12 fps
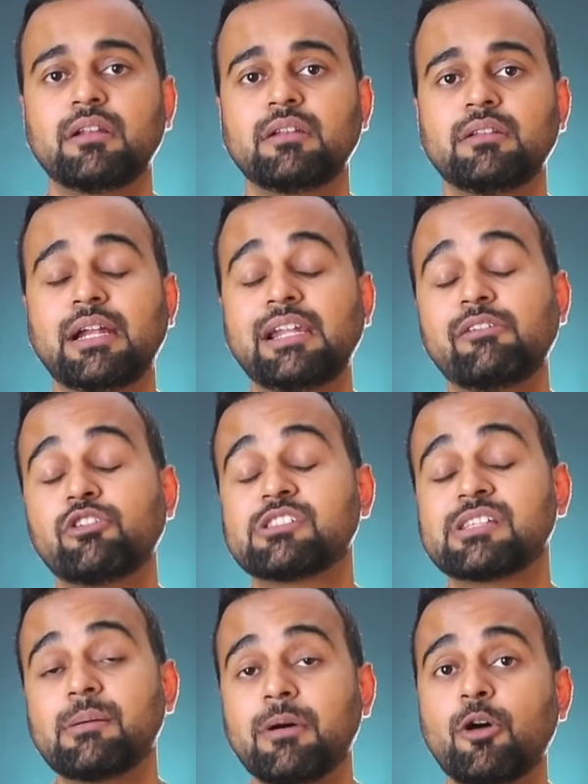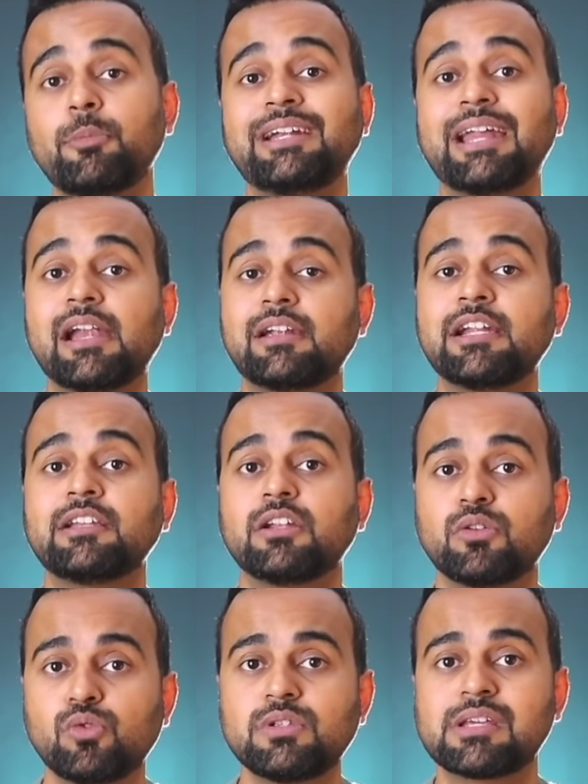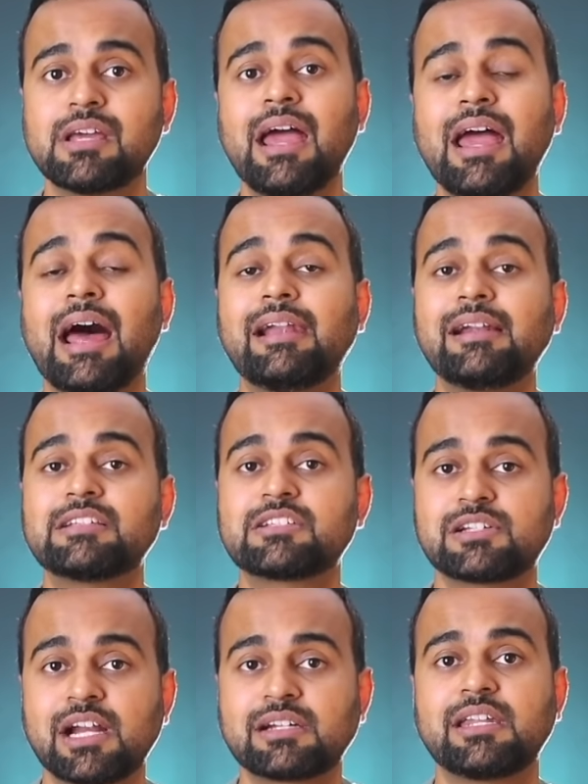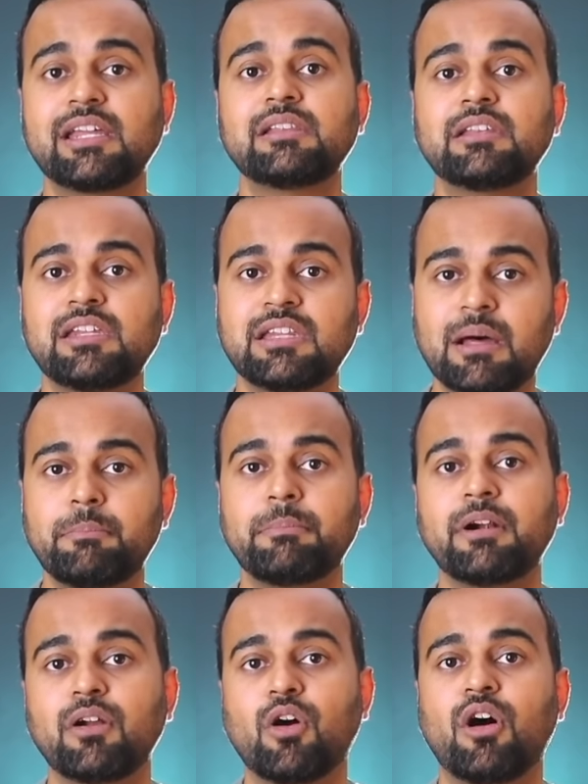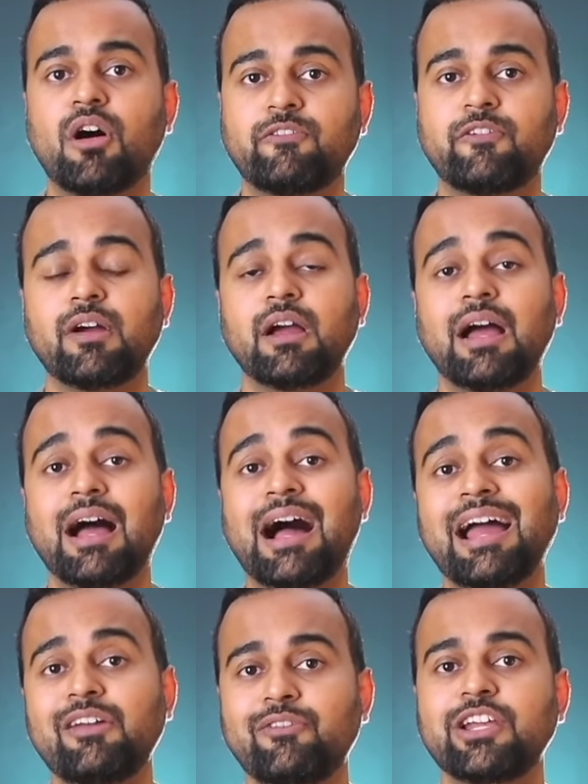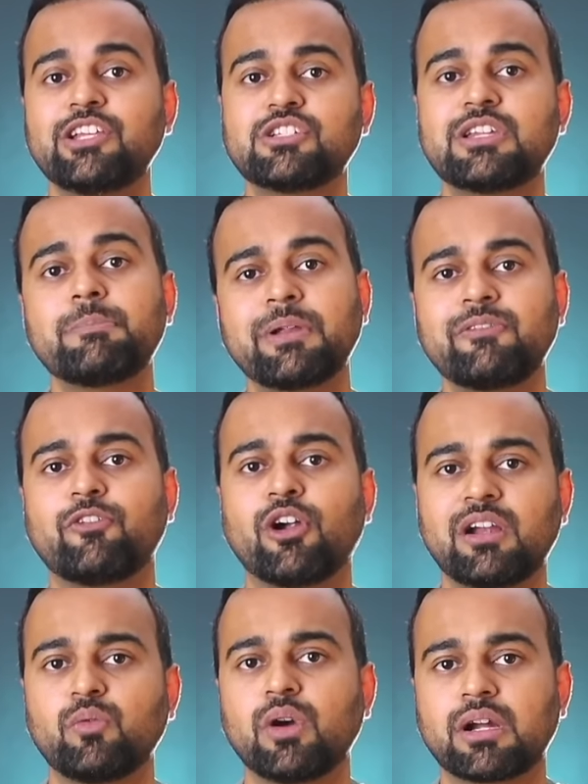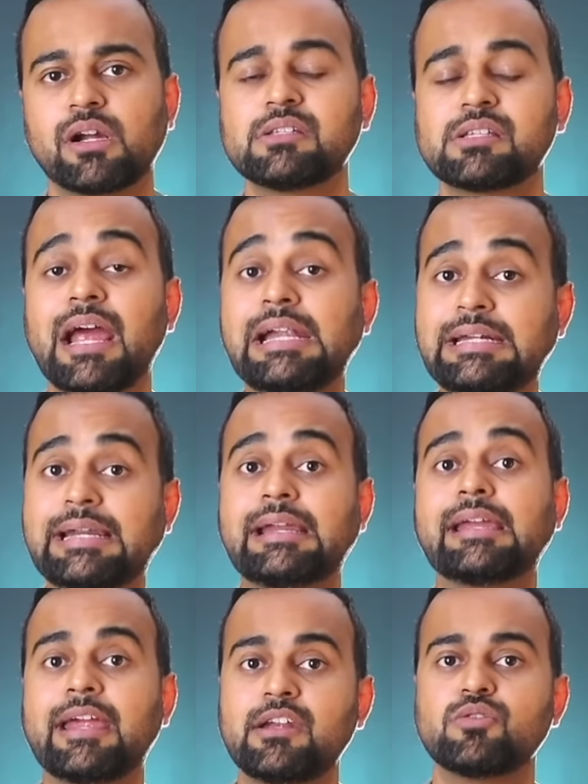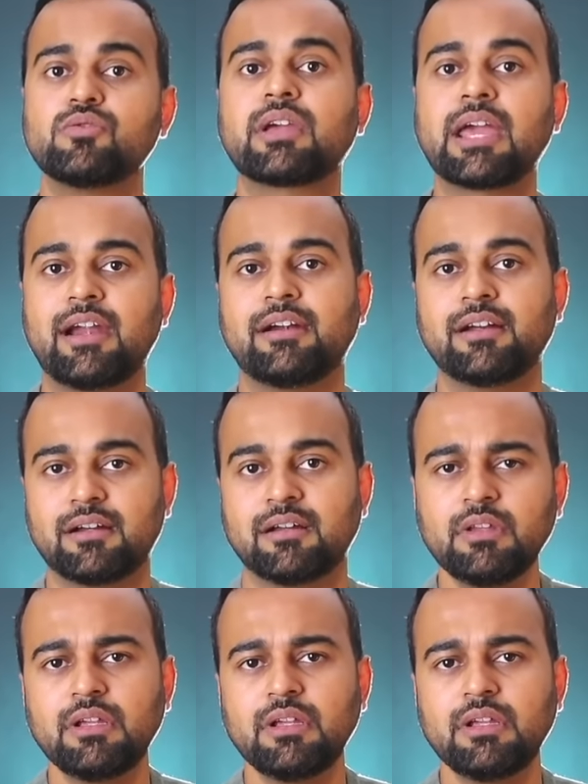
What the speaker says: that they would somehow be tightening the rules and restricting the number of high-wage temporary foreign workers entering into Canada.